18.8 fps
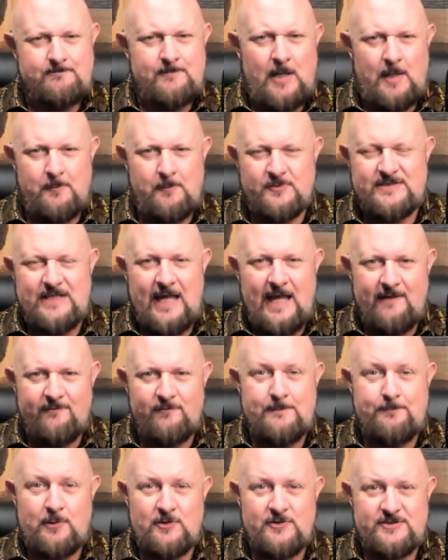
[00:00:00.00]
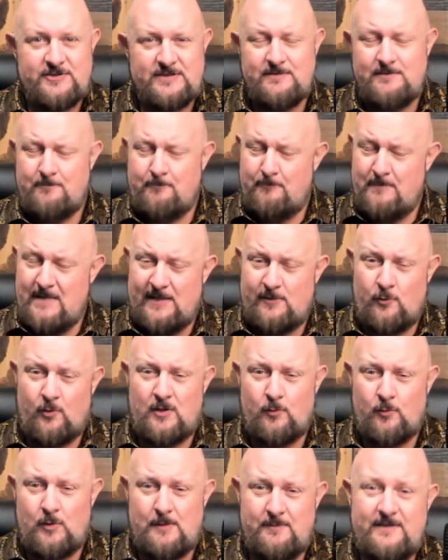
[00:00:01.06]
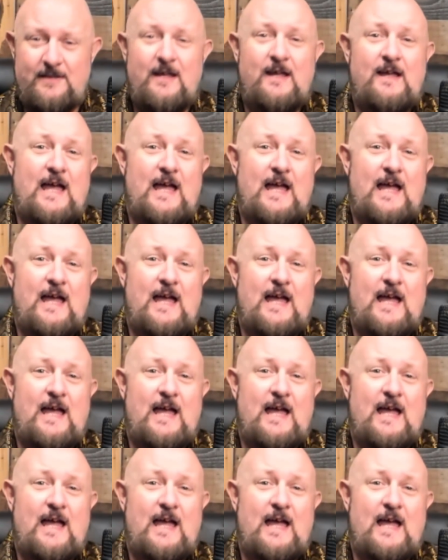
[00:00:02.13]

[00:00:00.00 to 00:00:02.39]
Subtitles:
Almost every person, man or woman,